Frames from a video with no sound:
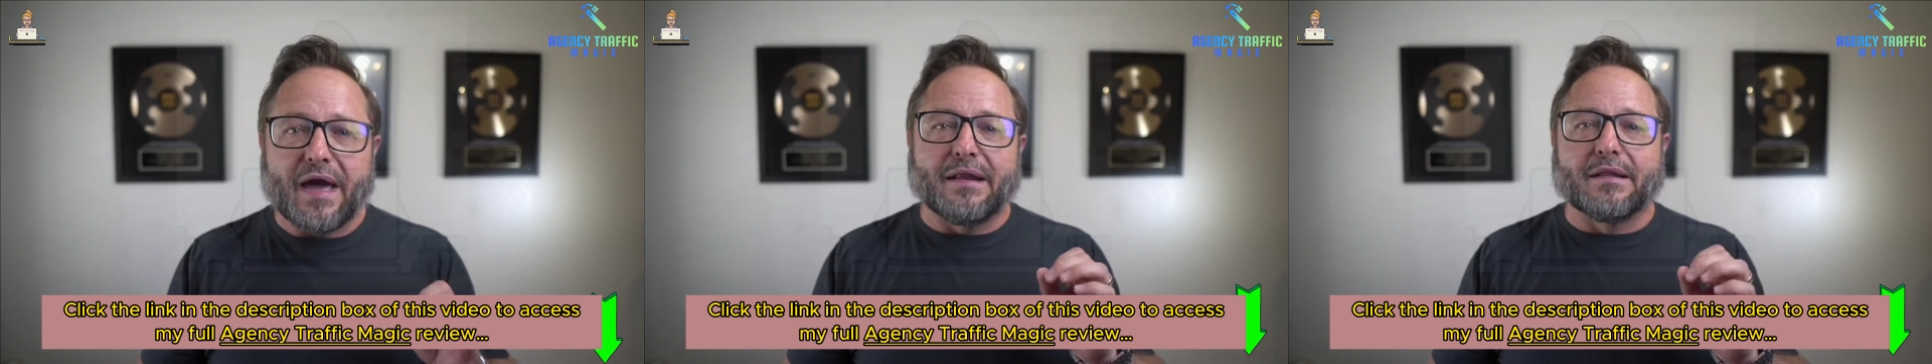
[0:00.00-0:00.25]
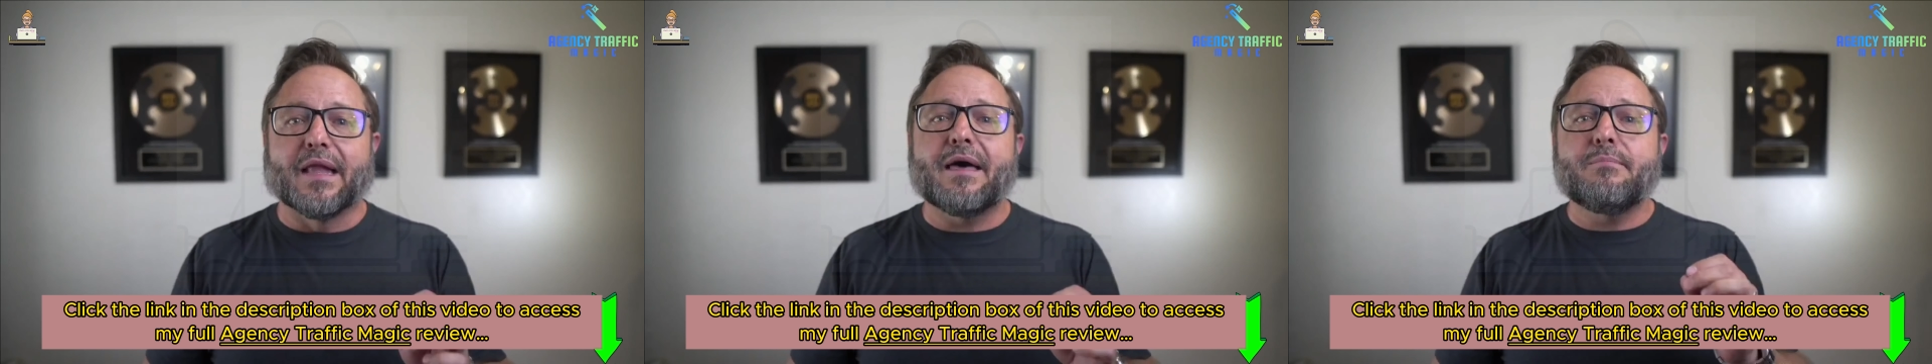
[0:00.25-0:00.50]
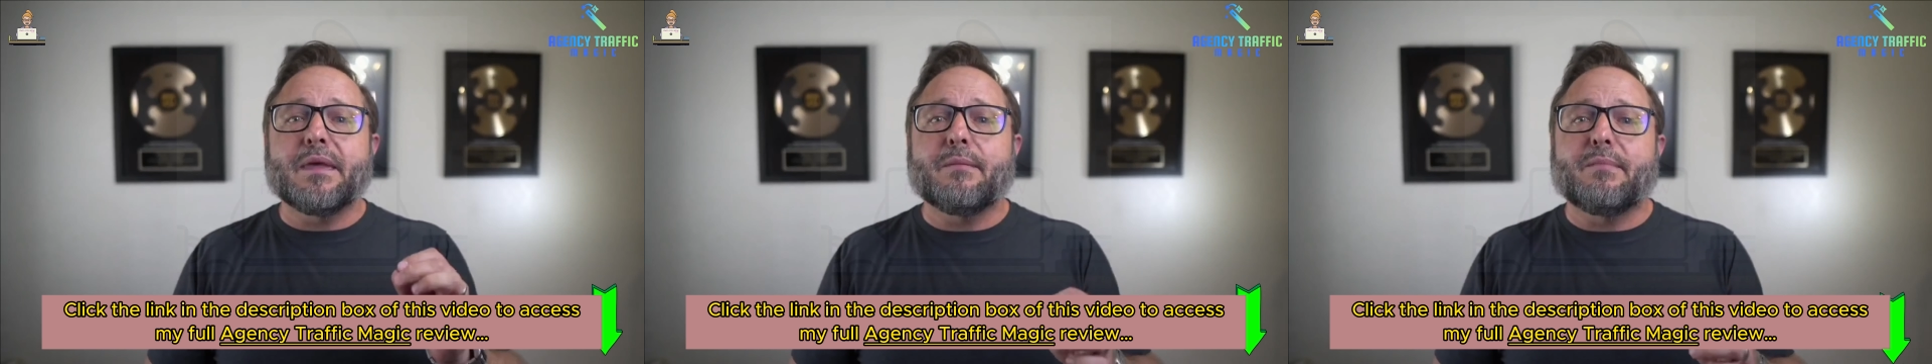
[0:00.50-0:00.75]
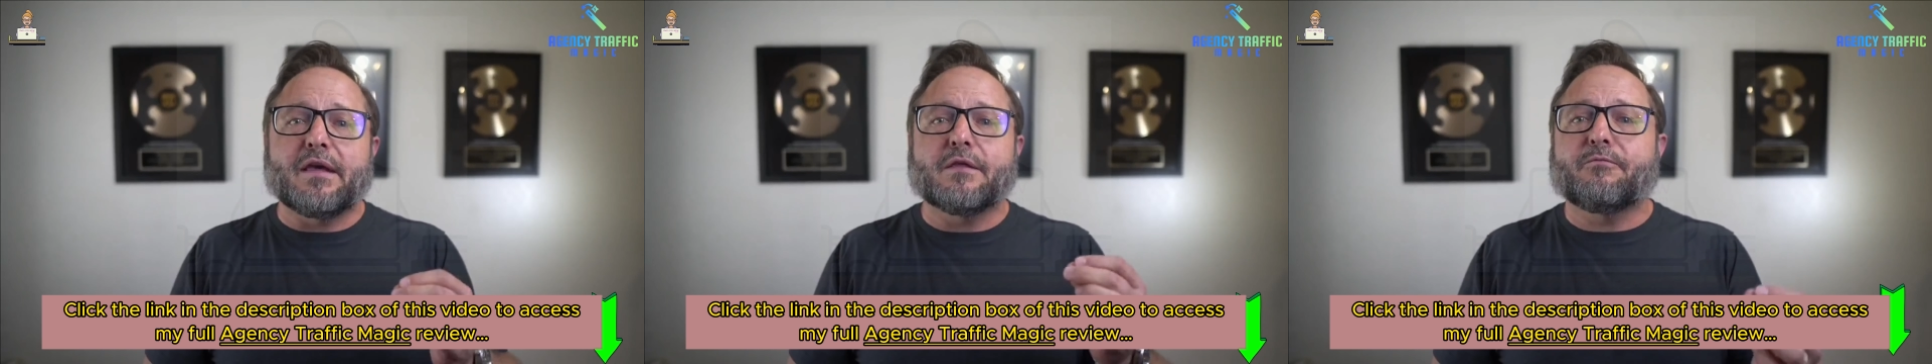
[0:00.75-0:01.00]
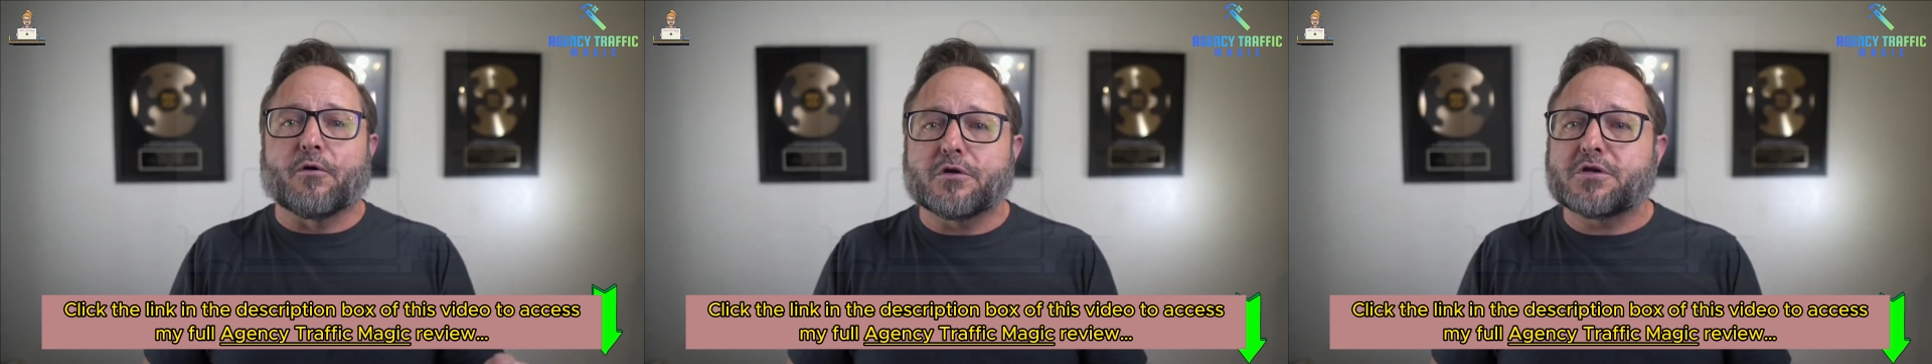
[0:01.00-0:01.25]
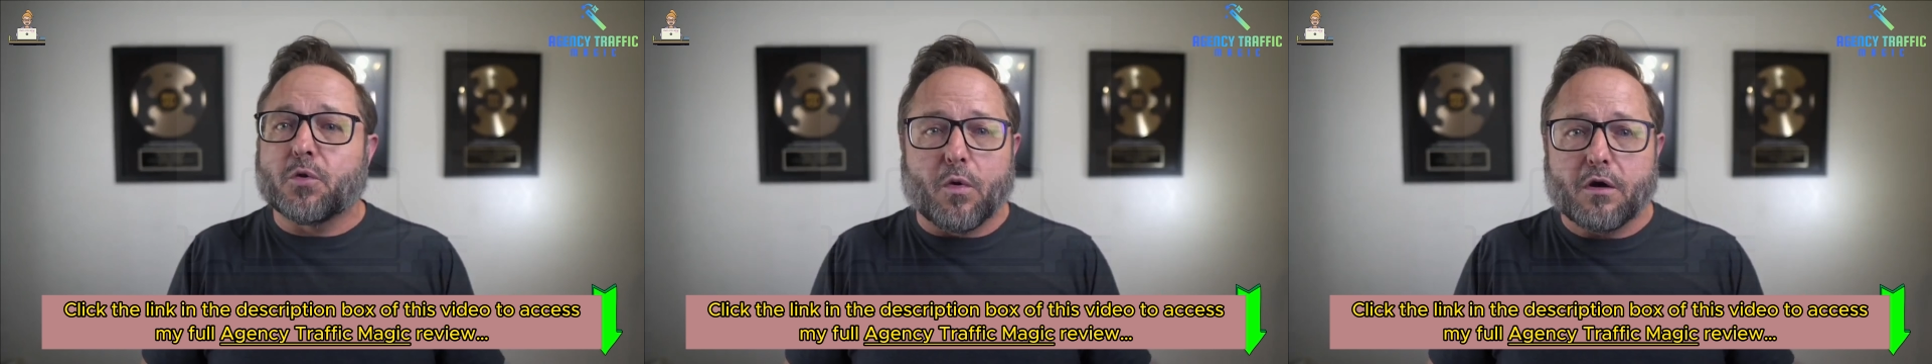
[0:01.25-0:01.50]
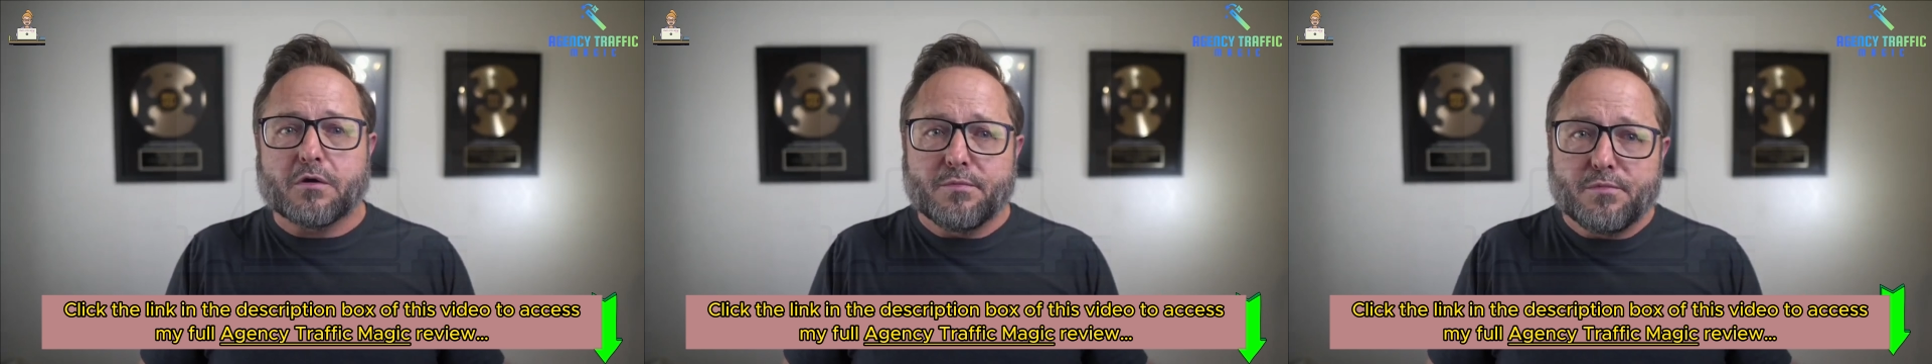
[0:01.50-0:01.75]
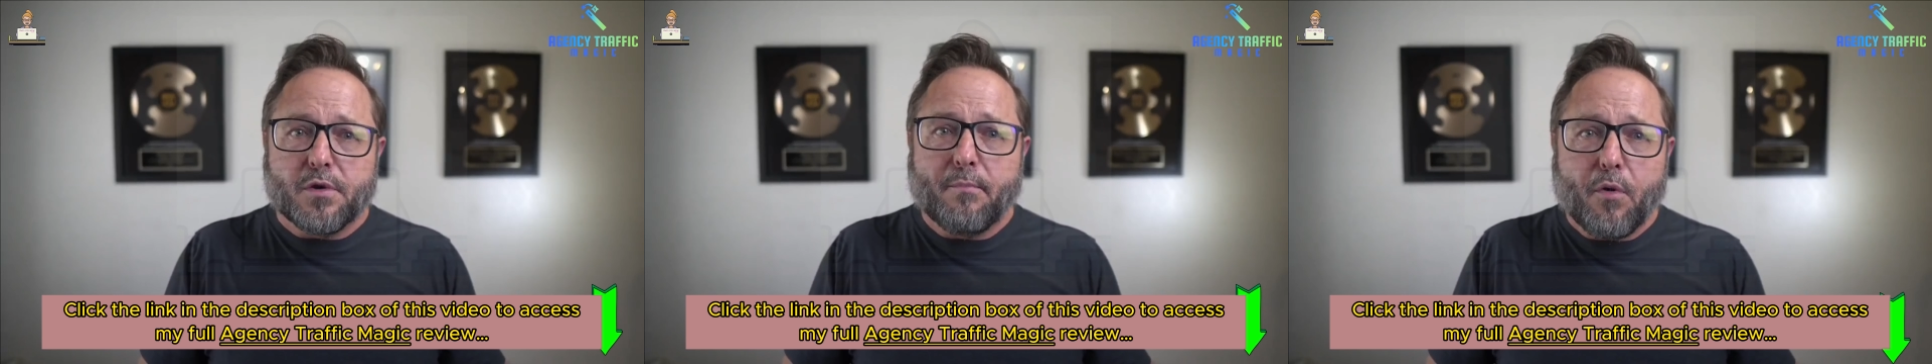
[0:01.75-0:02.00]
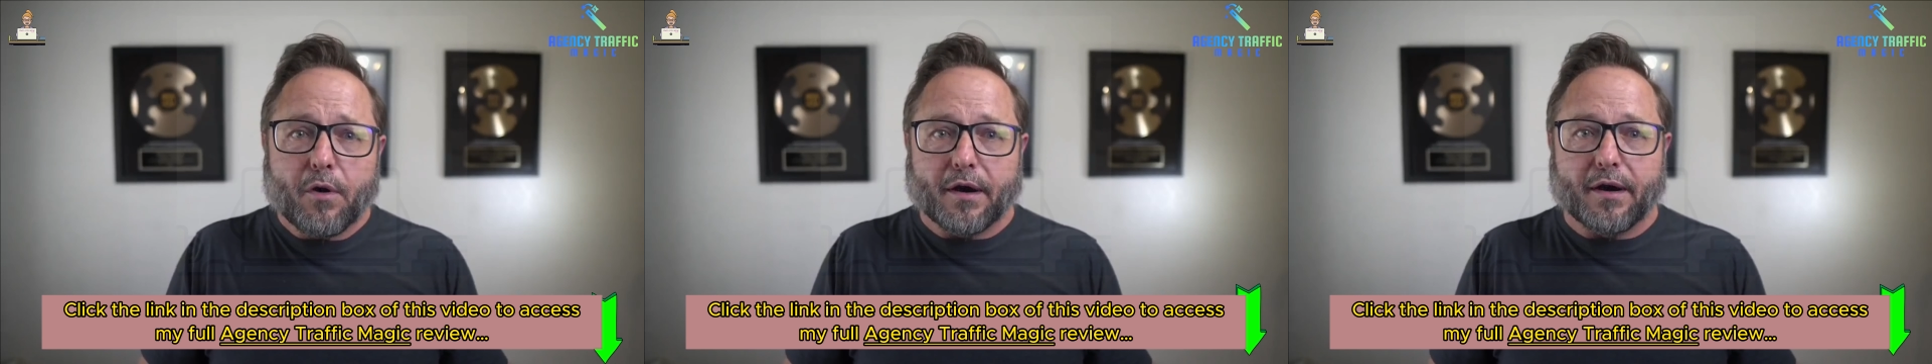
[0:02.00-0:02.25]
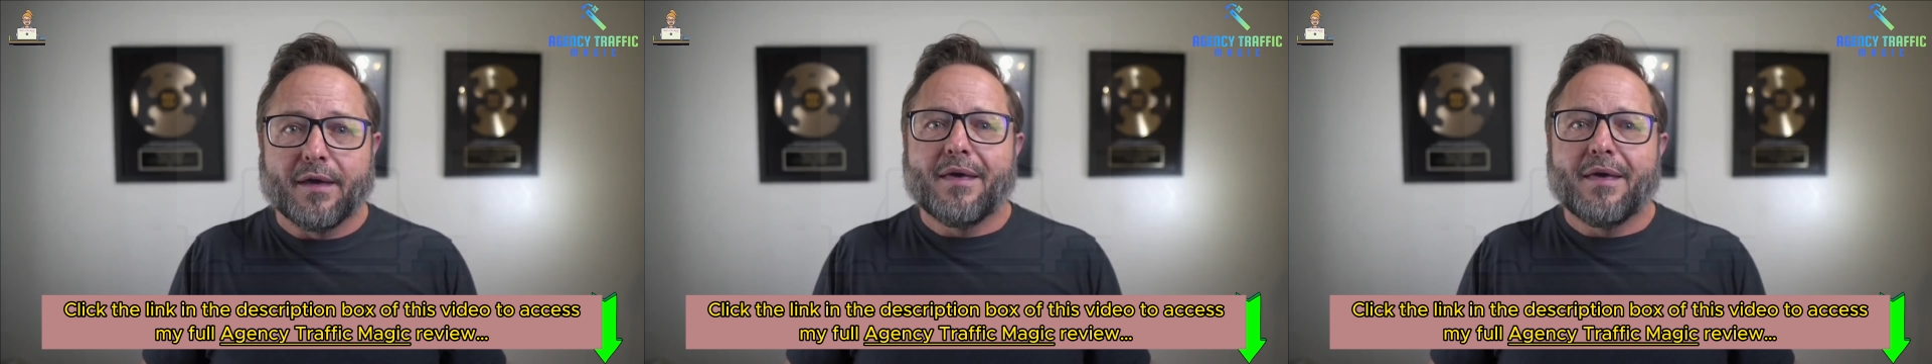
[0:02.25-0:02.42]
and let me be the first to welcome you aboard.